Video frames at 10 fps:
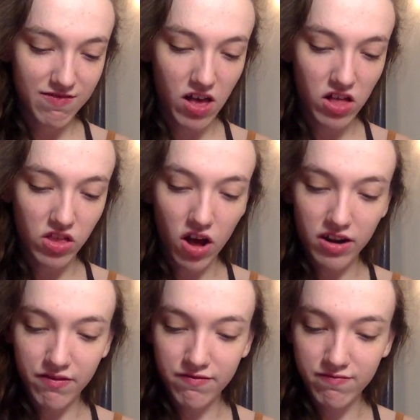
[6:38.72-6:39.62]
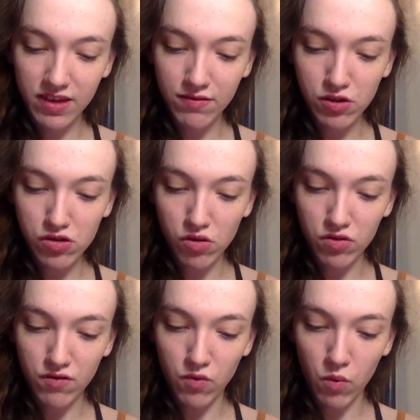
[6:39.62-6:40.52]
a lot of TV
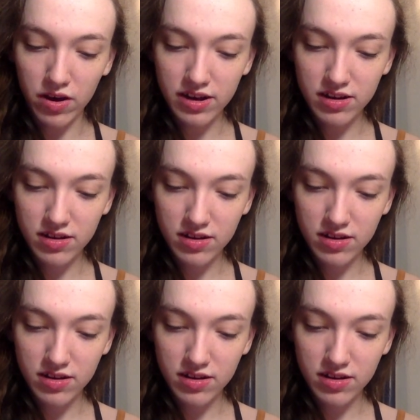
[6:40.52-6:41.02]
shows avoid.